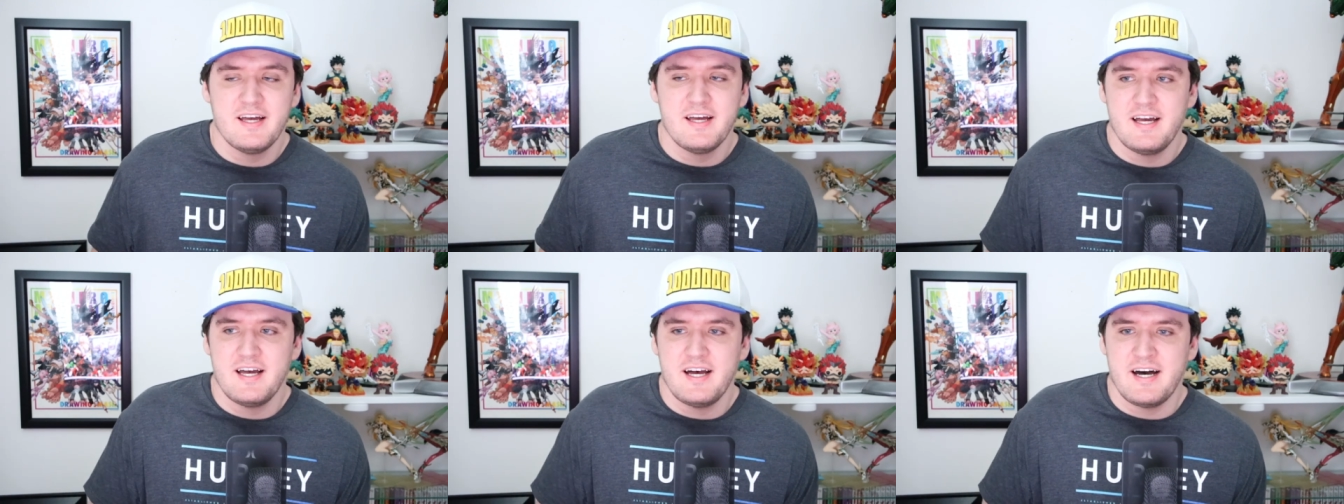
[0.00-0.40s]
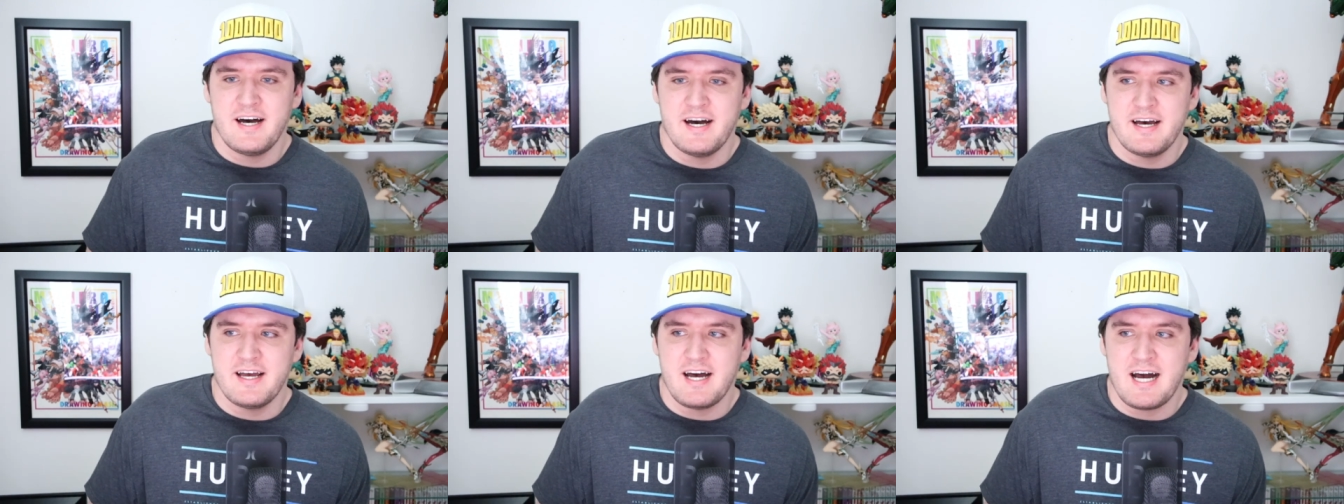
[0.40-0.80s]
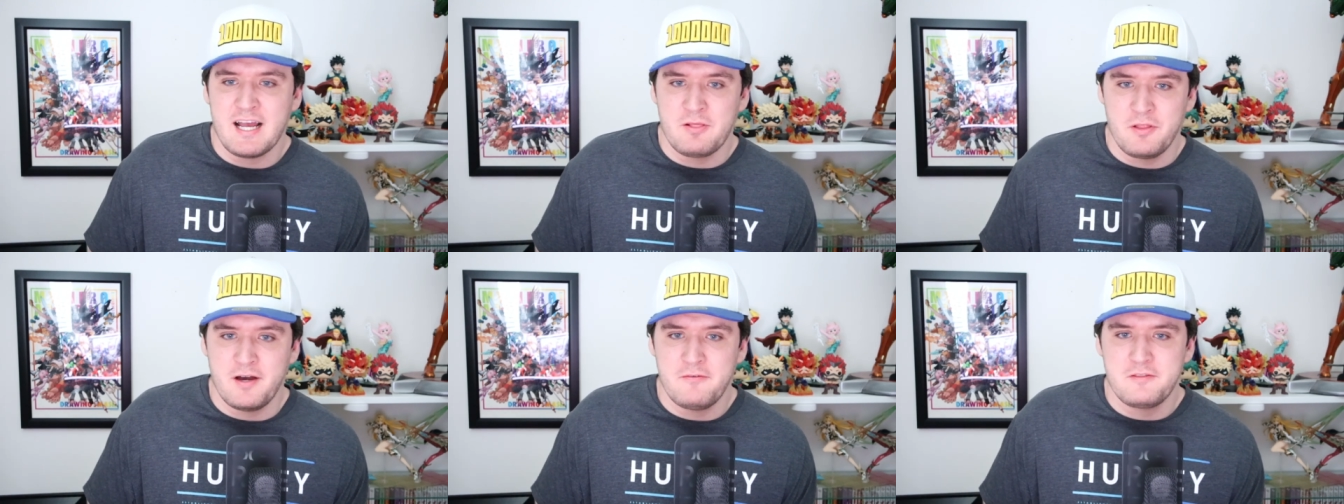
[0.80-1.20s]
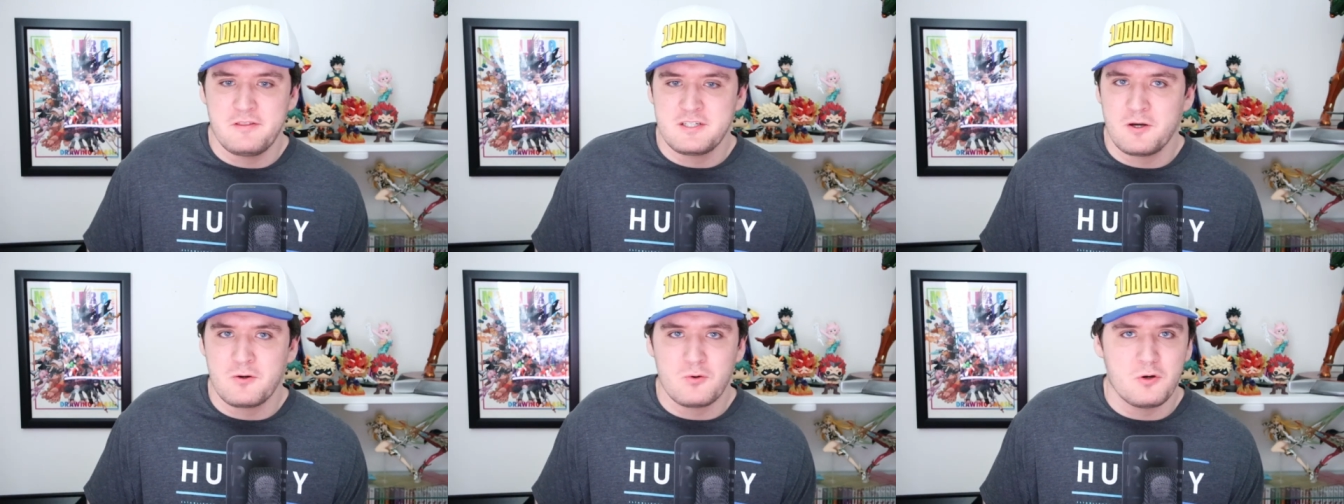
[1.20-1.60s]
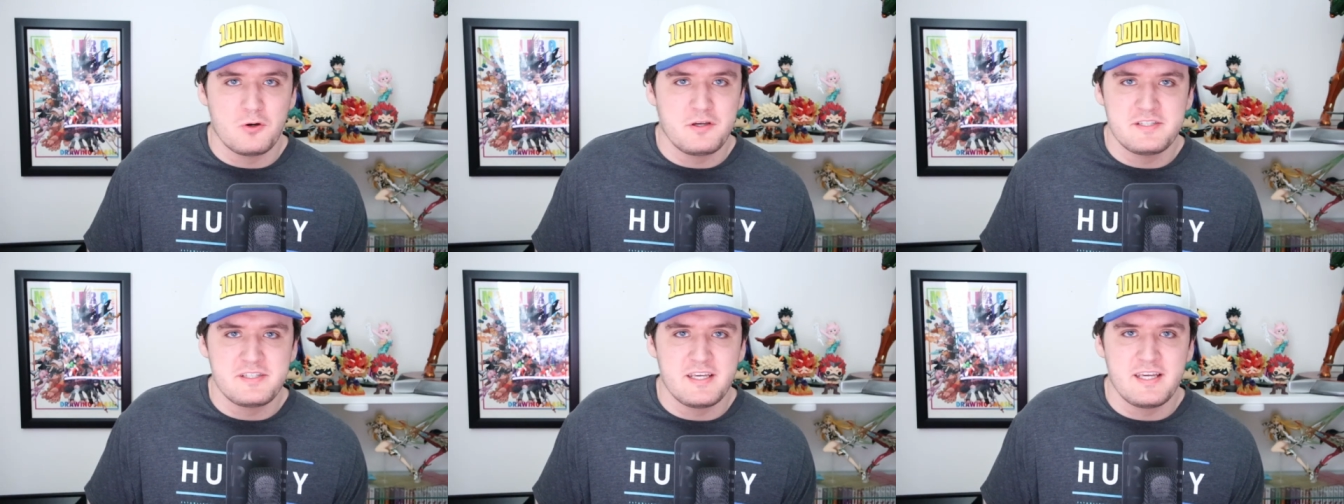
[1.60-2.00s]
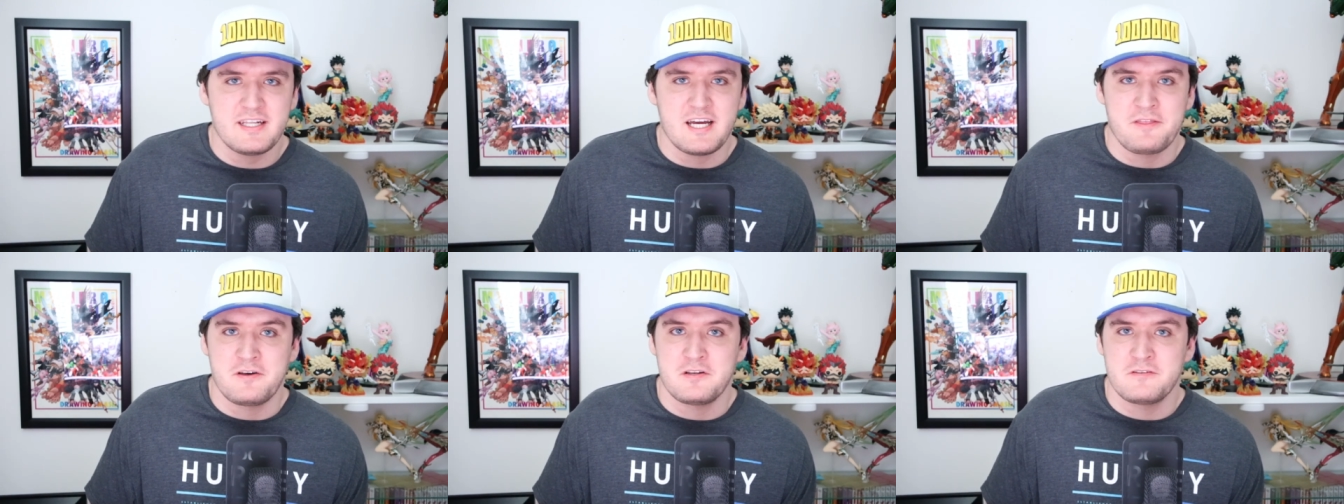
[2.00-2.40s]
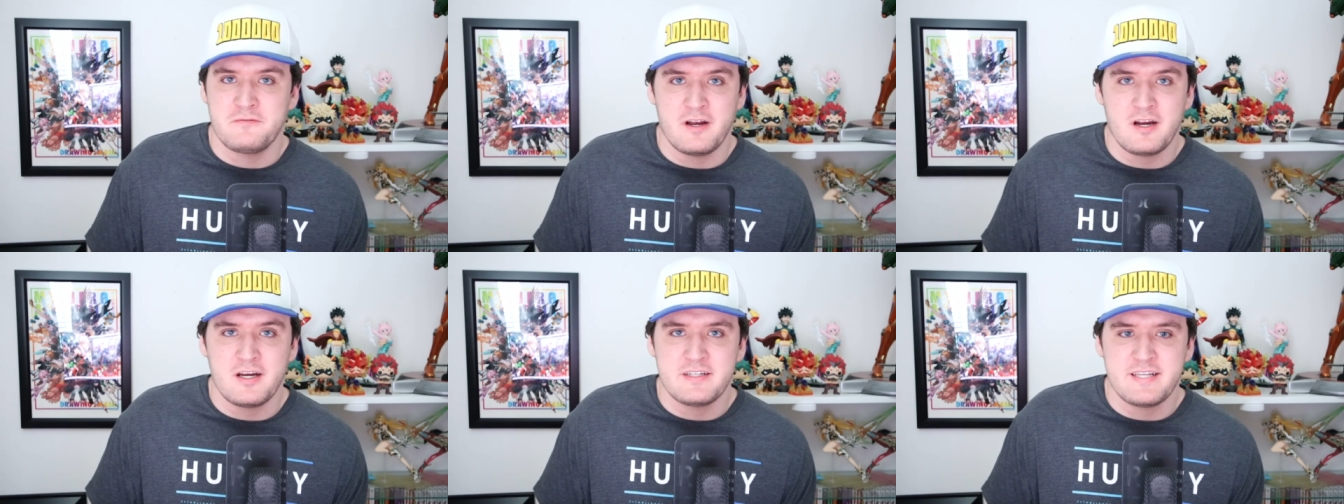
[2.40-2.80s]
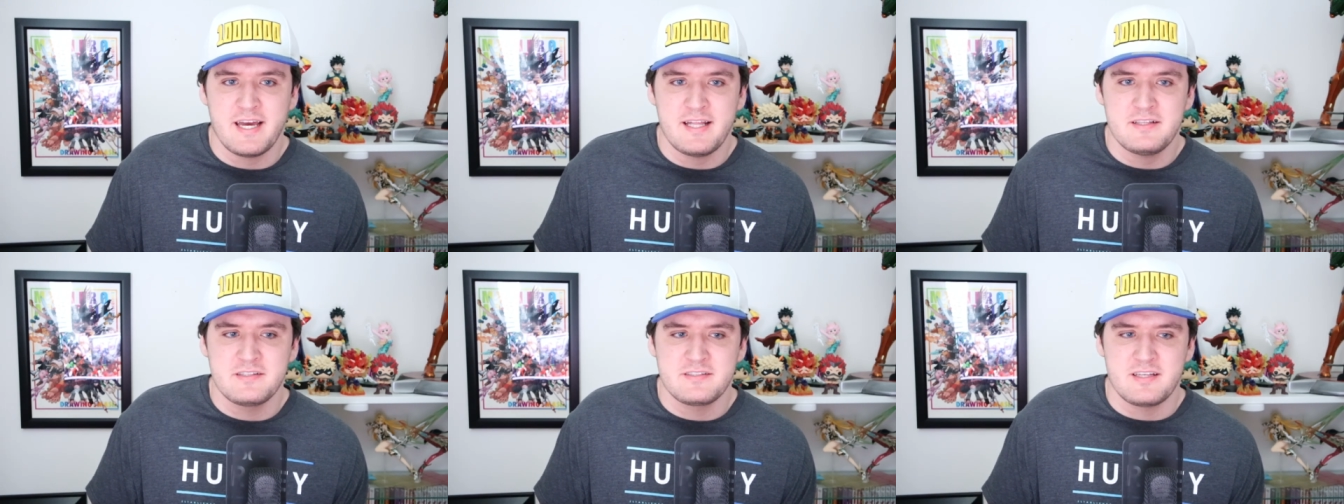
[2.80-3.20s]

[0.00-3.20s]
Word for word: Uh, I loved the Todoroki scene. I thought it was very tense.